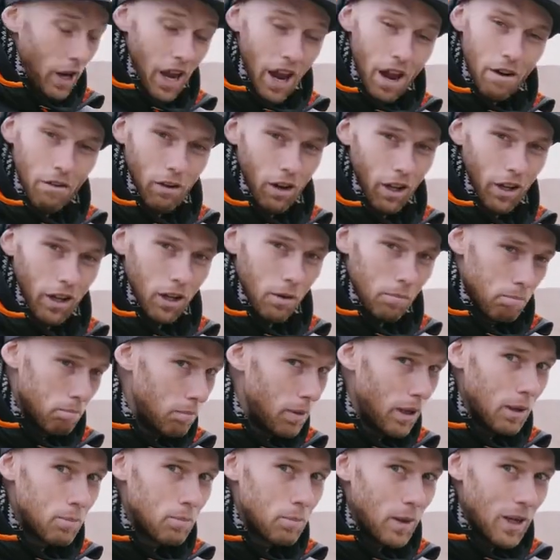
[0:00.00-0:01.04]
I have like a
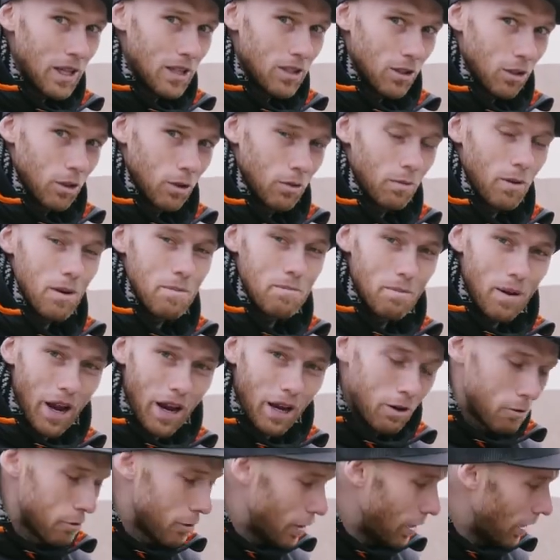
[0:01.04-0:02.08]
big pizza on my
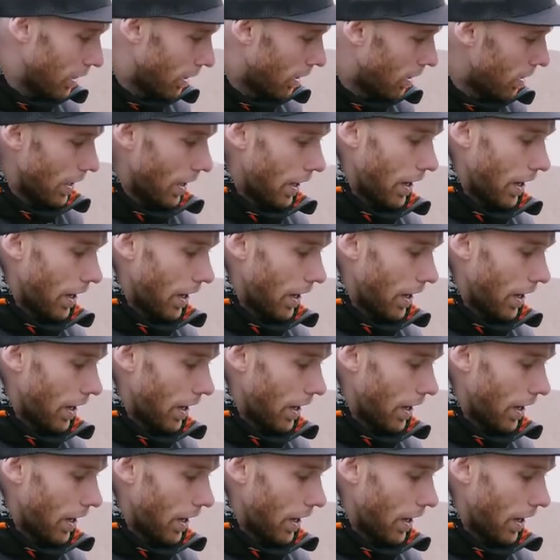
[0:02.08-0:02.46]
back wheel,